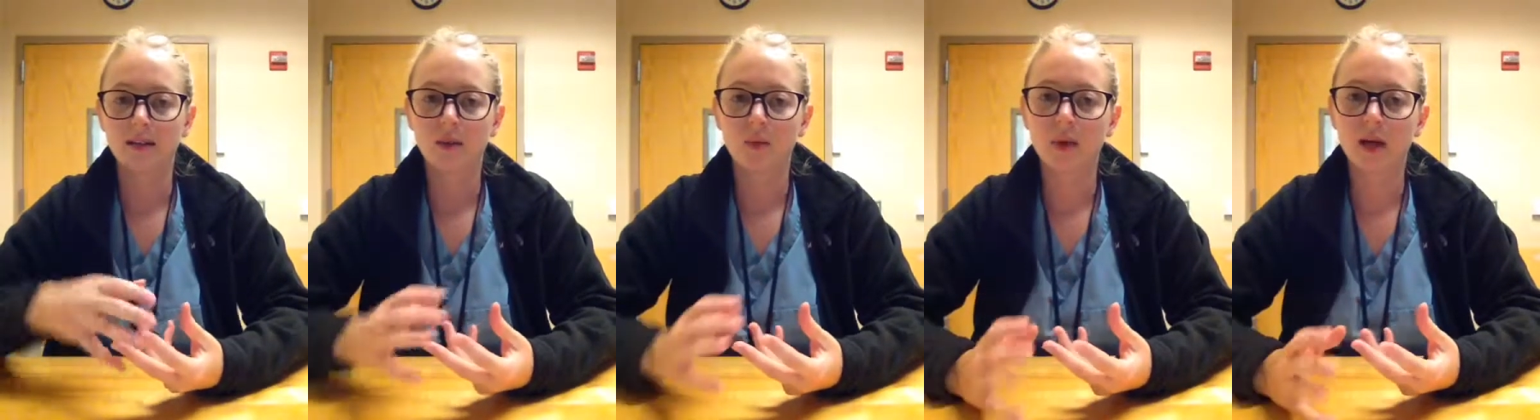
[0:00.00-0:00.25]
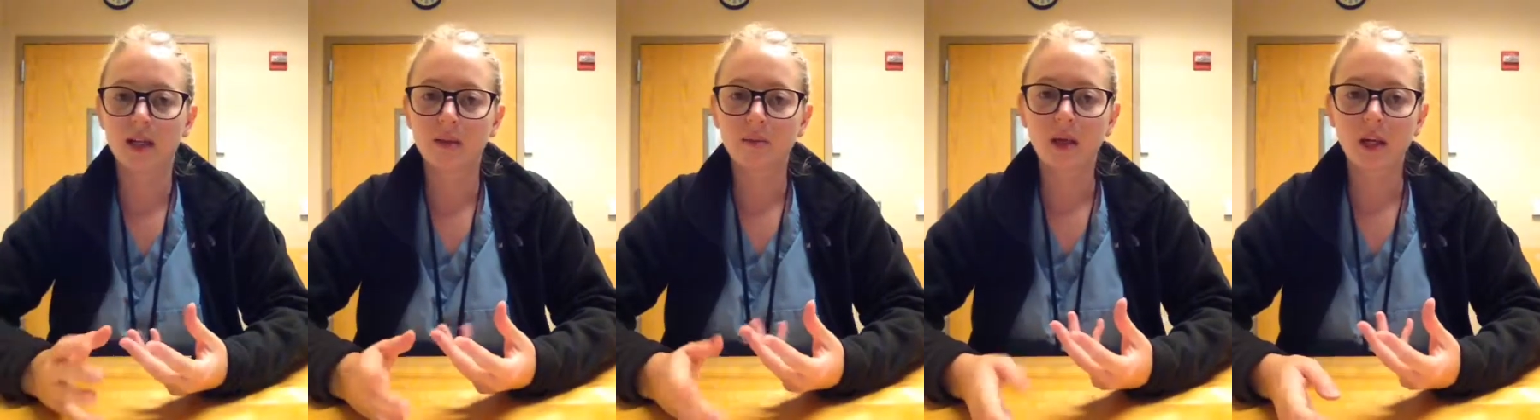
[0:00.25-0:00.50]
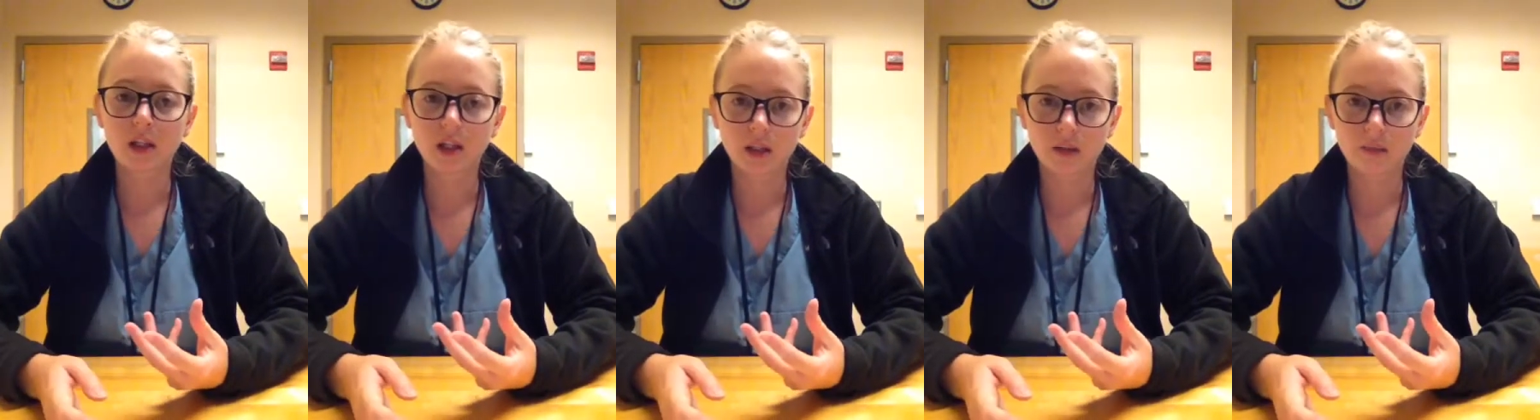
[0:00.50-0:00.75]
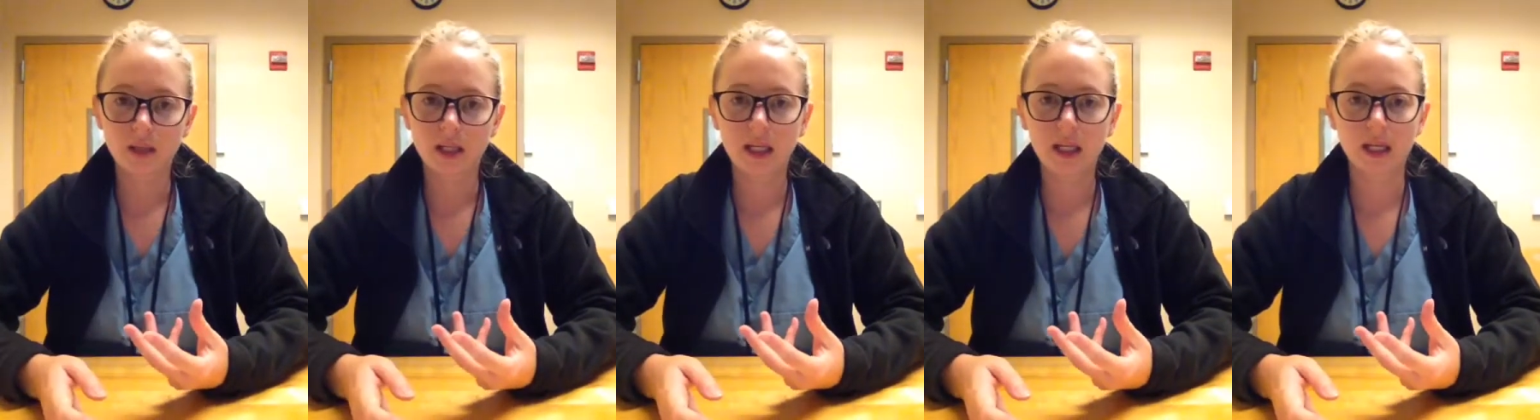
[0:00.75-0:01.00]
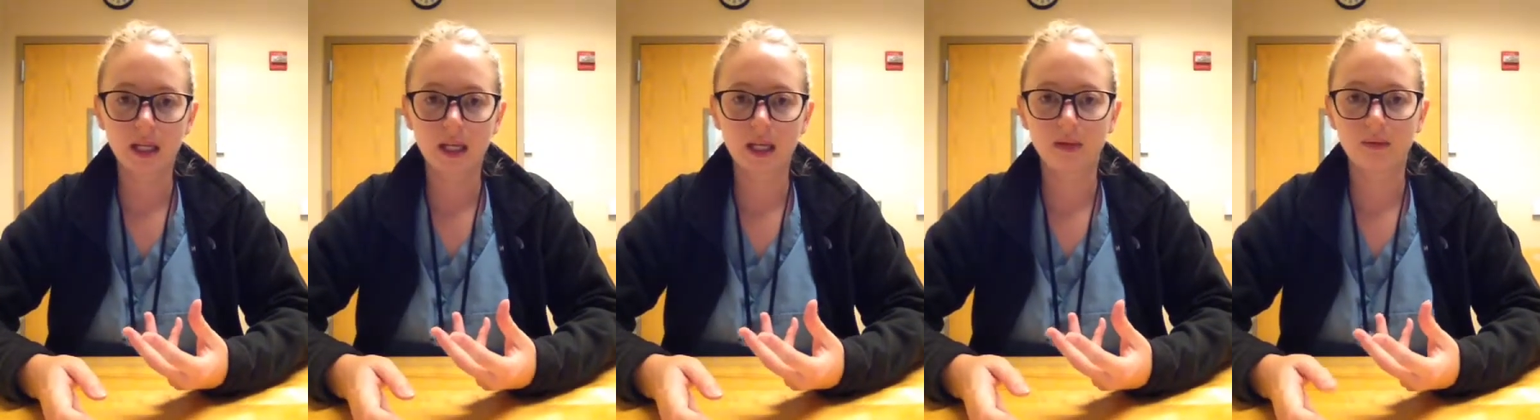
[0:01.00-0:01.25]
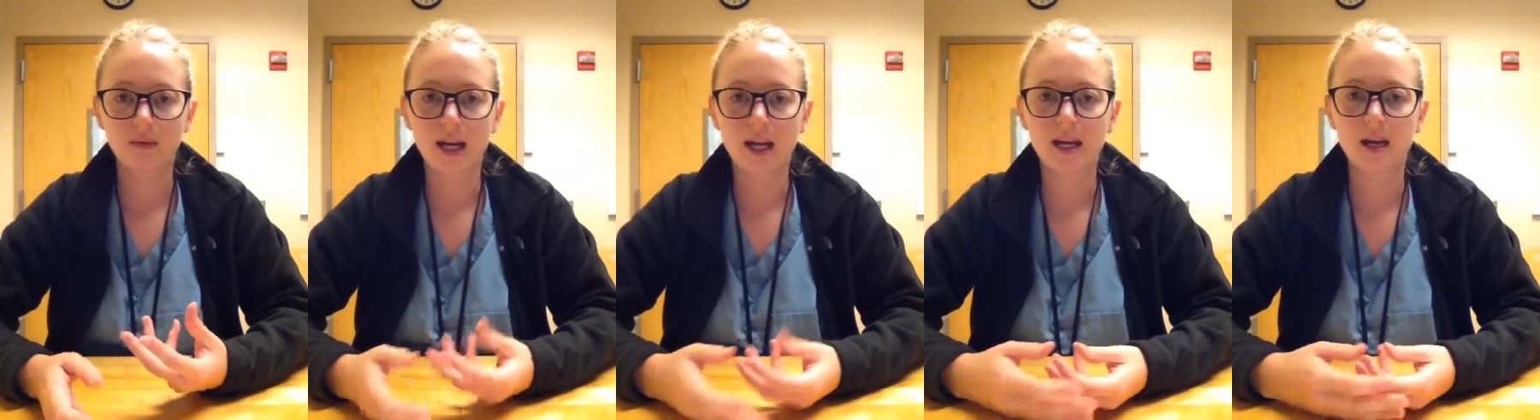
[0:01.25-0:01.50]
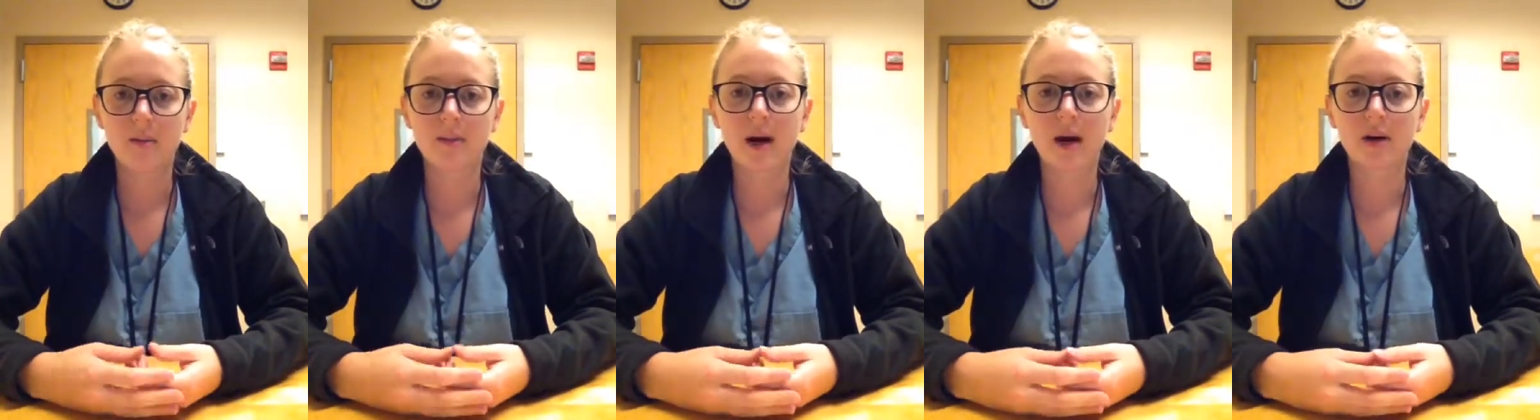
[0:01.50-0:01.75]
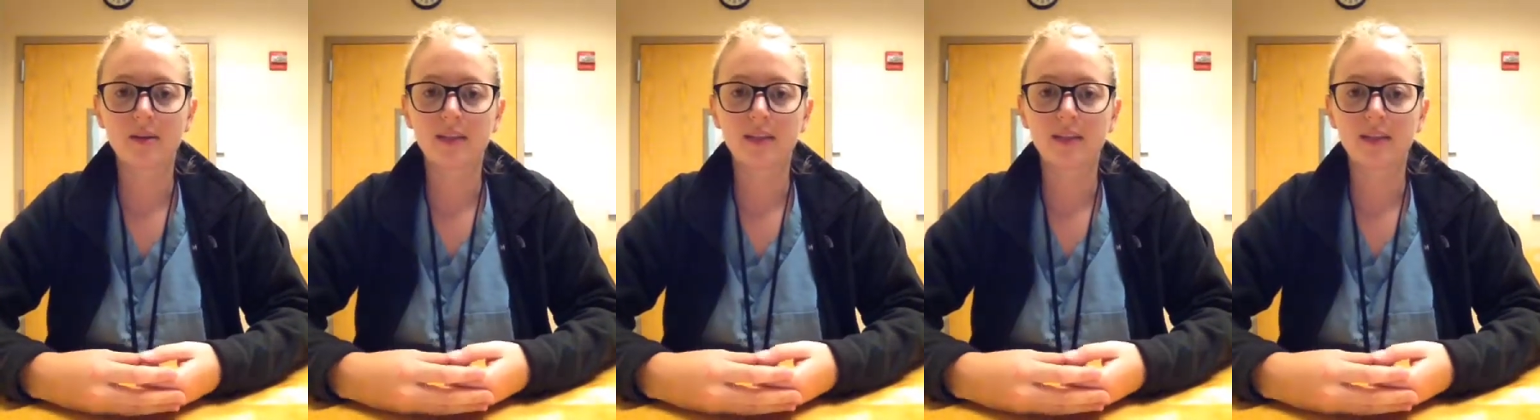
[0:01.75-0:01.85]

you want the patient to be getting it right about